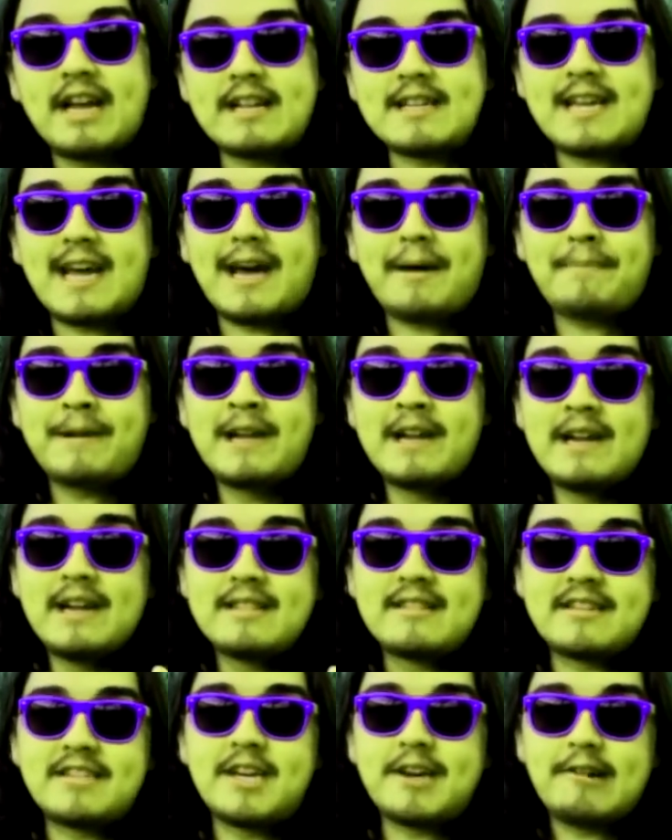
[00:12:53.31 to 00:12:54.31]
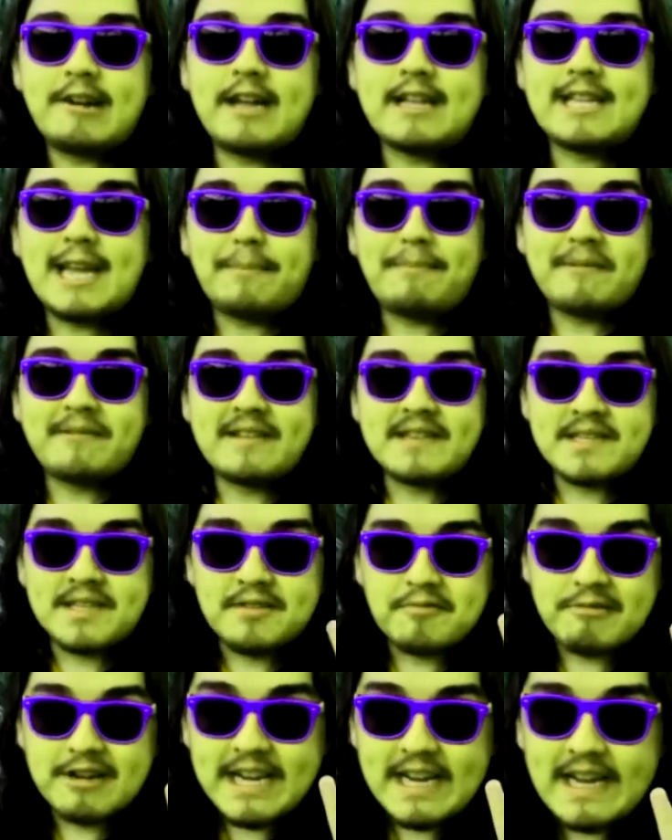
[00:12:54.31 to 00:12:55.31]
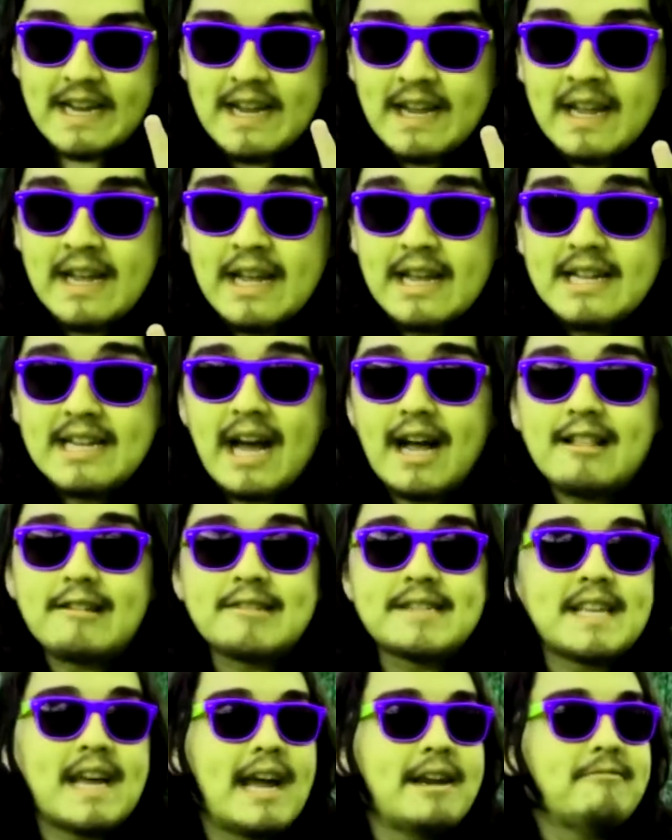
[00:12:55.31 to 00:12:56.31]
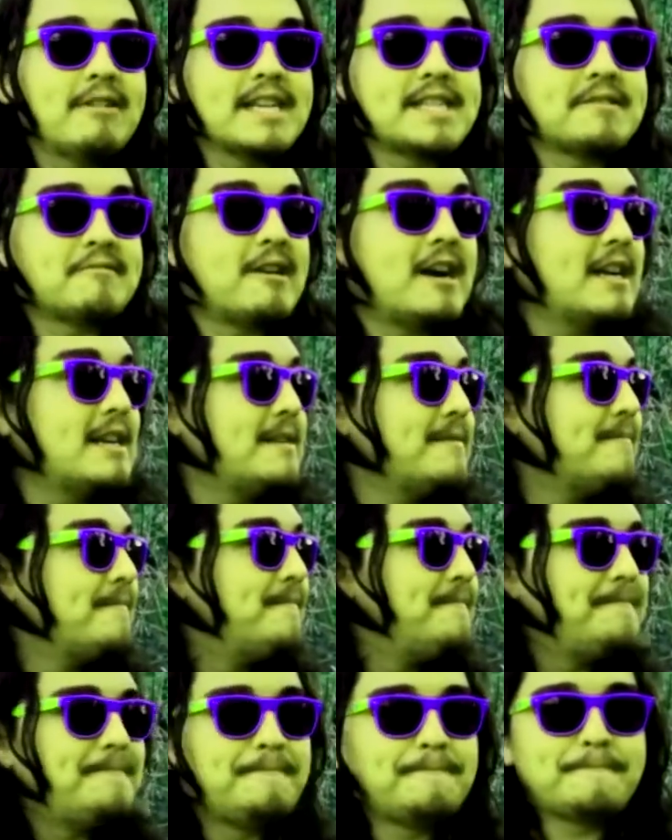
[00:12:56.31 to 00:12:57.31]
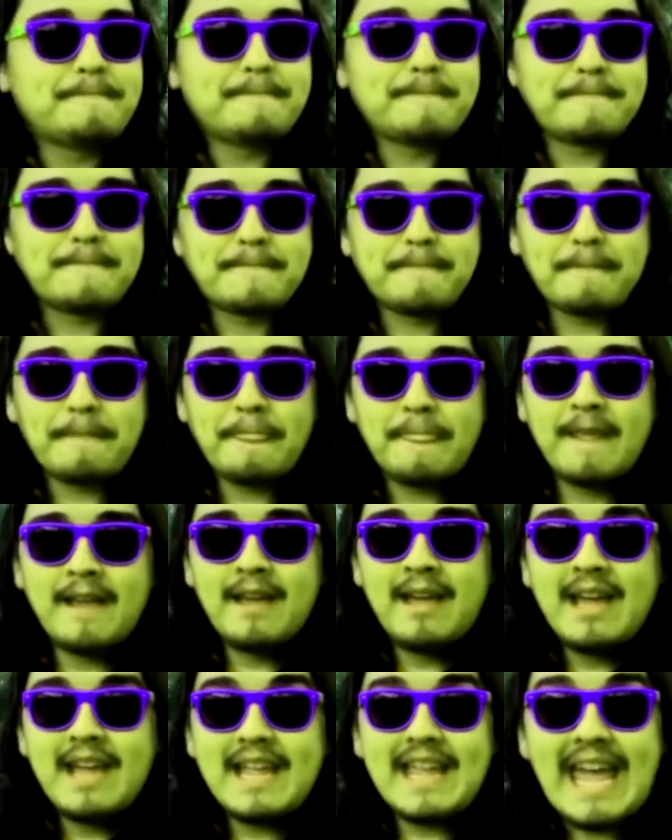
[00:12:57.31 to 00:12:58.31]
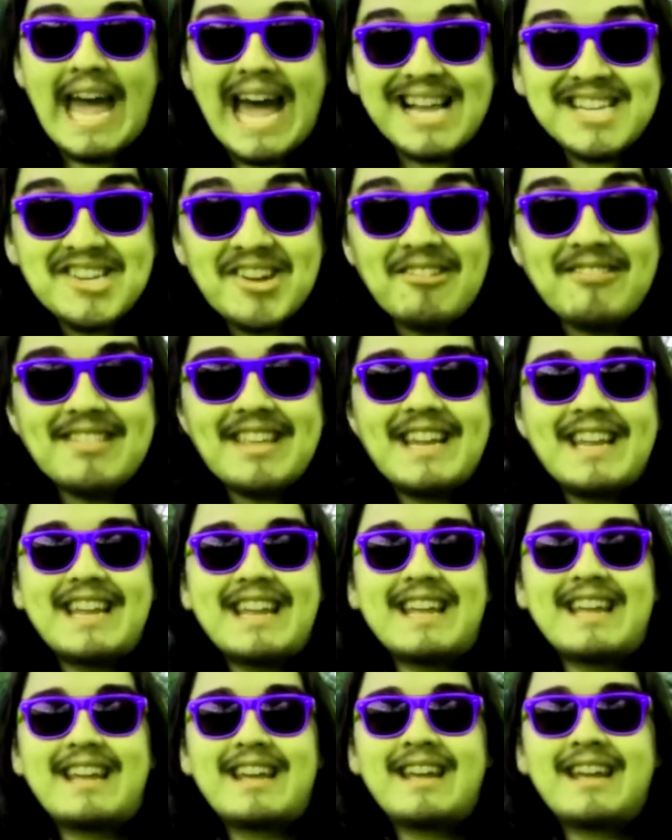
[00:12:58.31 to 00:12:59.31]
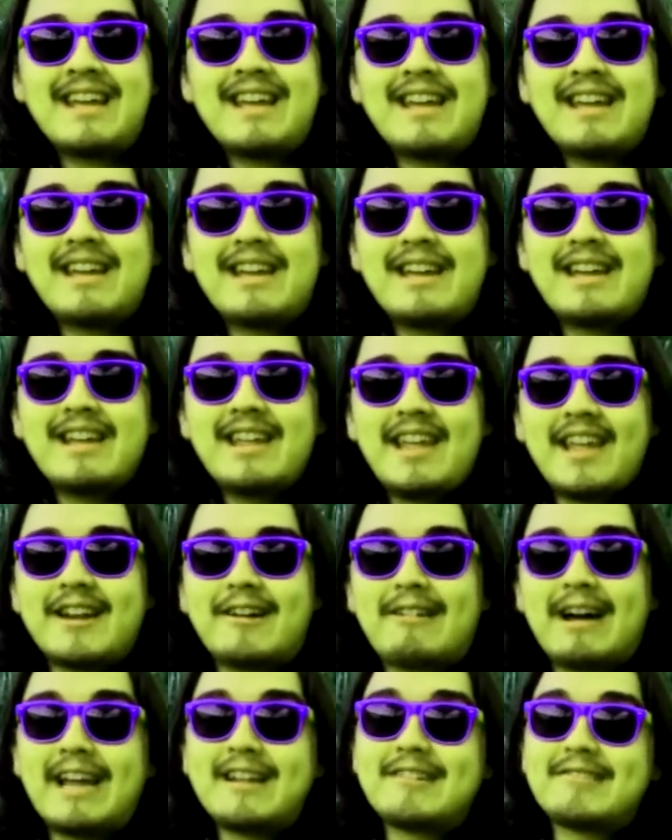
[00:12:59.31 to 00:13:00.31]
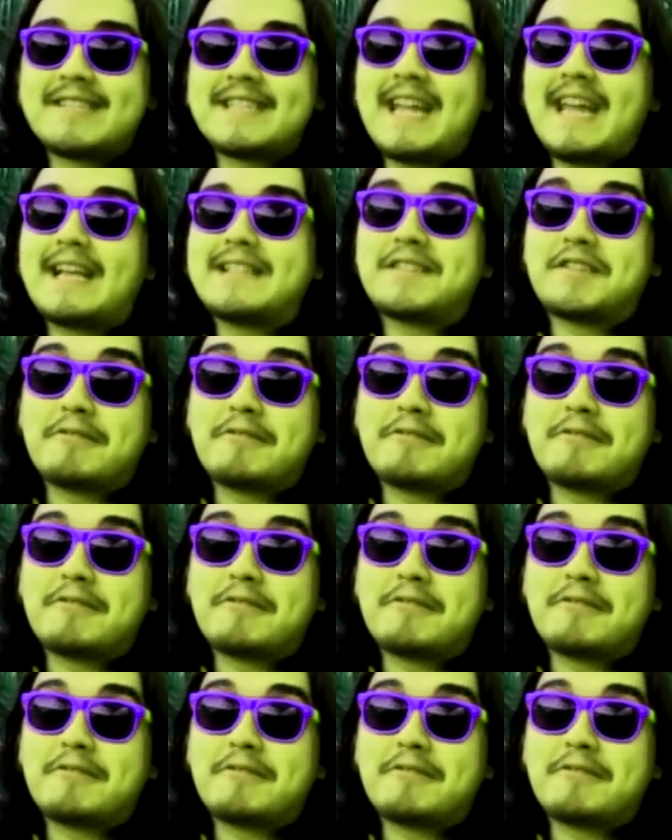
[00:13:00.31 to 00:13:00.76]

on top of this $3 sign restaurant, cash only. You know, I understand